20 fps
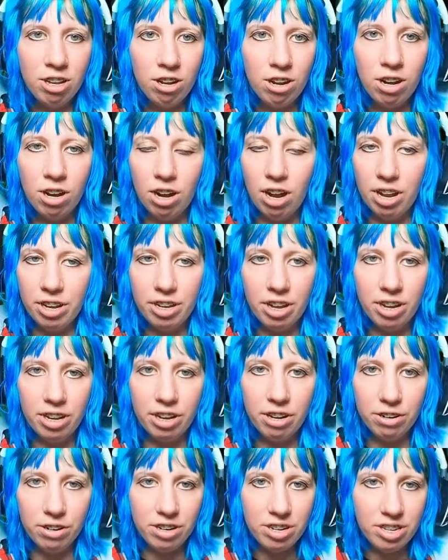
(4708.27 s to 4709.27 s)
Oh, I can't
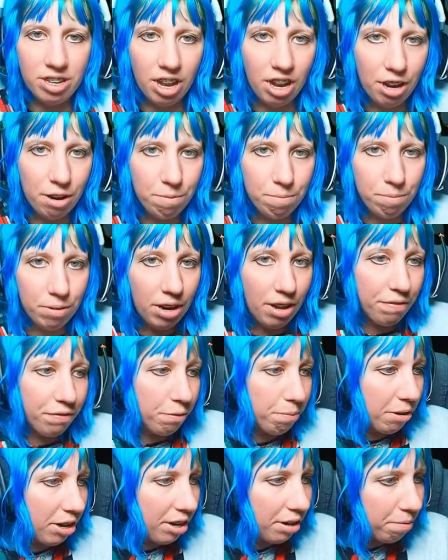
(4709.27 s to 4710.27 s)
get on the site. We'll have
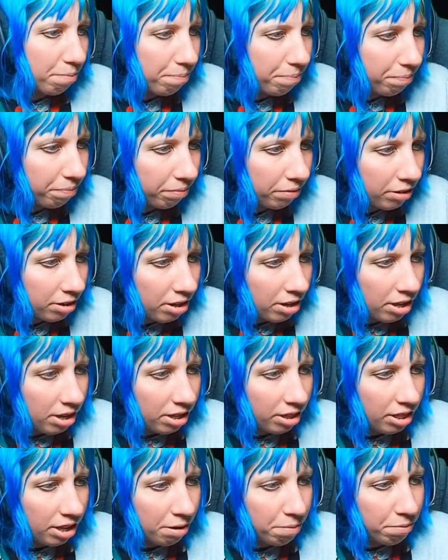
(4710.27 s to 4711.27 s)
to wait.
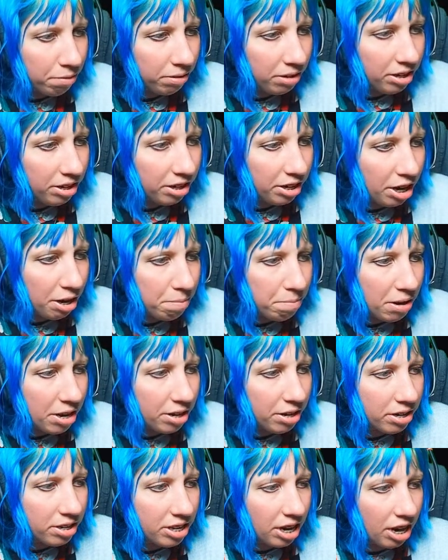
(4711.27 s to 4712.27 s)
They will need game
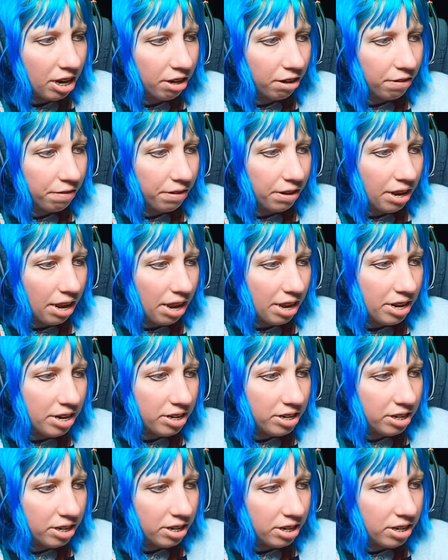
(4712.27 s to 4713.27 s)
makers and
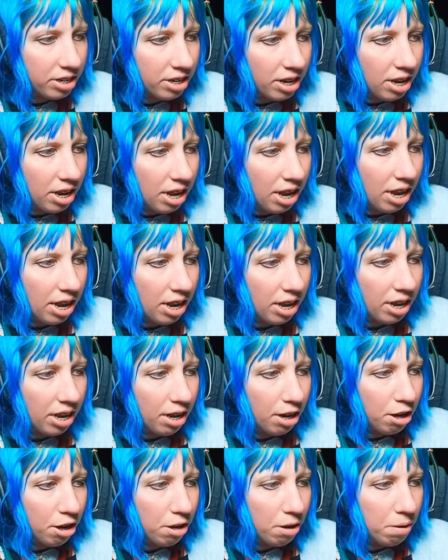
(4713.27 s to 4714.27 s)
creators.
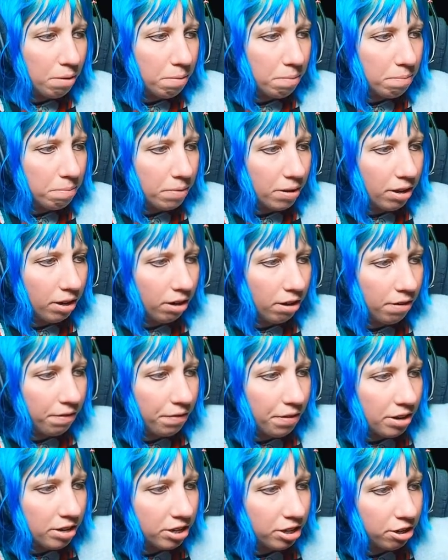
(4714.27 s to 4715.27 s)
A lot of
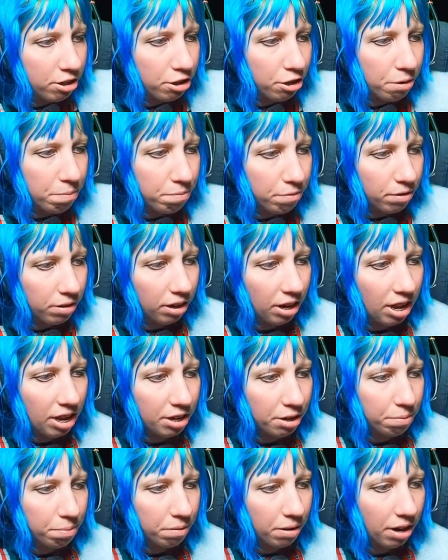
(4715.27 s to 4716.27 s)
investors who bought
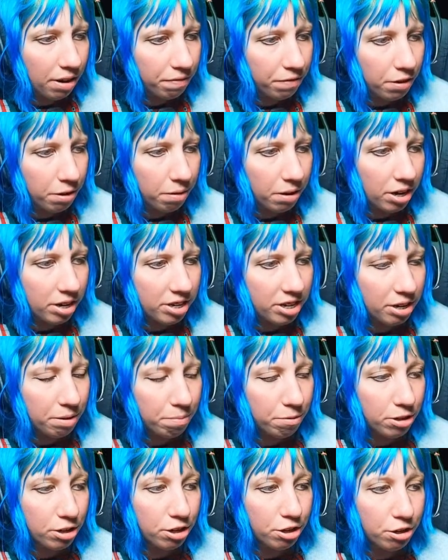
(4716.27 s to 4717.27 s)
land will have no idea
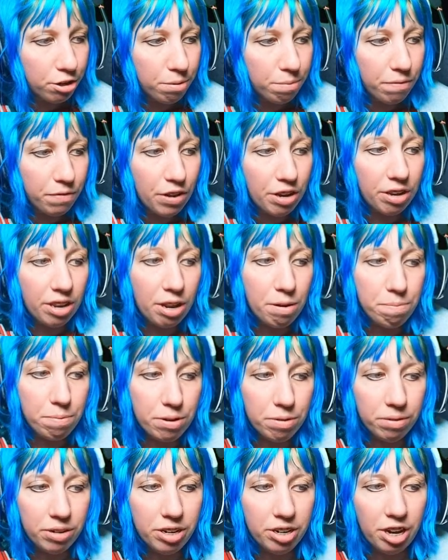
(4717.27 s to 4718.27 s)
what to do with it. They
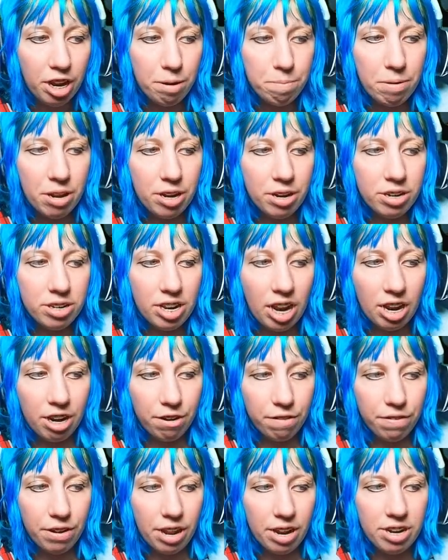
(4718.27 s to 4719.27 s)
will need game makers
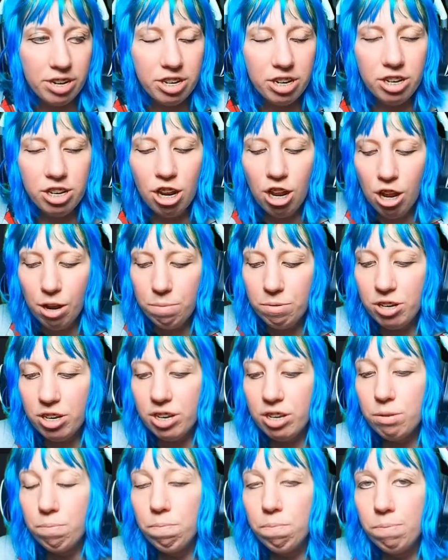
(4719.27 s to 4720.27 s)
and creators, which
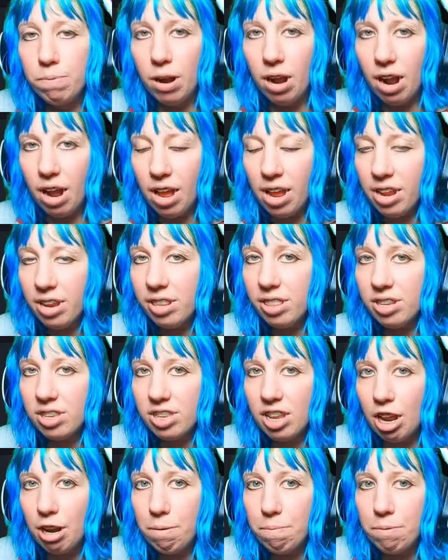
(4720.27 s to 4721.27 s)
is why the
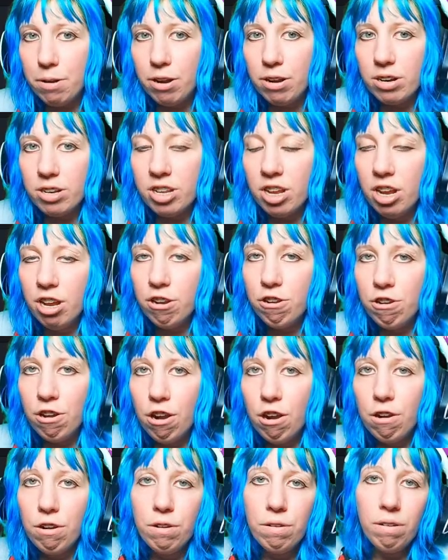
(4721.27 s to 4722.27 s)
Sandbox
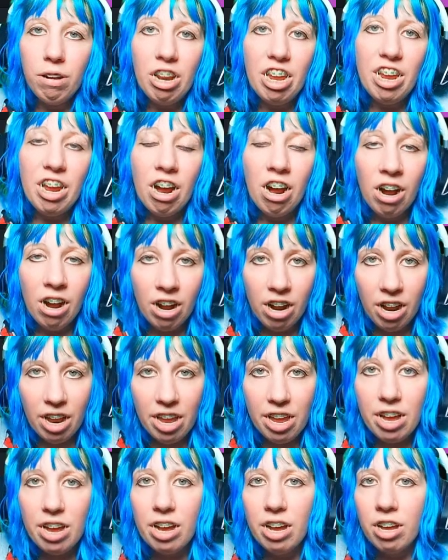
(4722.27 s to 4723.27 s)
not only
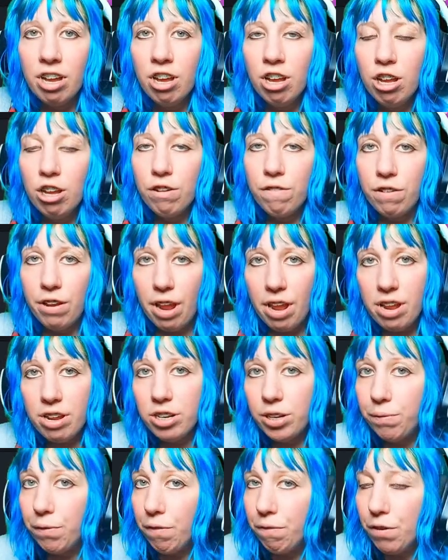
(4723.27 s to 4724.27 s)
hire
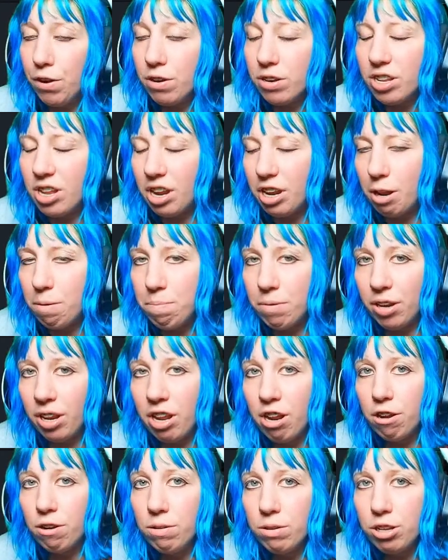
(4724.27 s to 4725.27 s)
creators for Voxedit, but
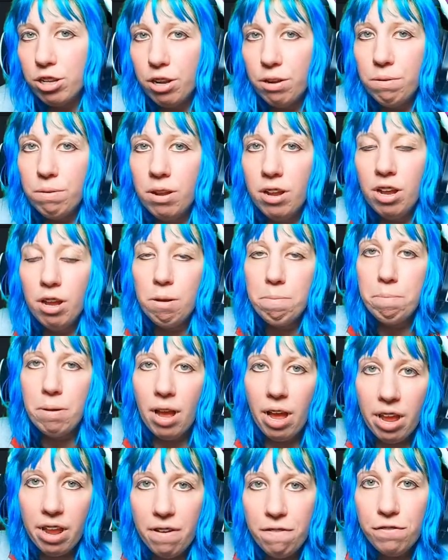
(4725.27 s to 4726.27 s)
they also
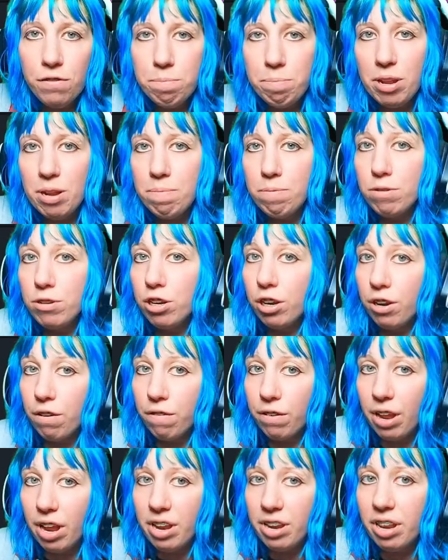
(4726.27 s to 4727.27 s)
pay for people to
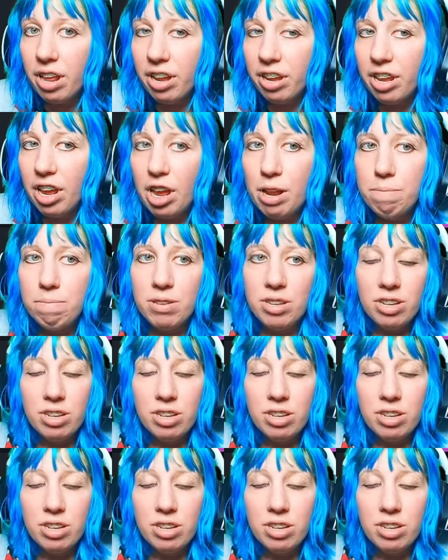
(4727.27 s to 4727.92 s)
create their games.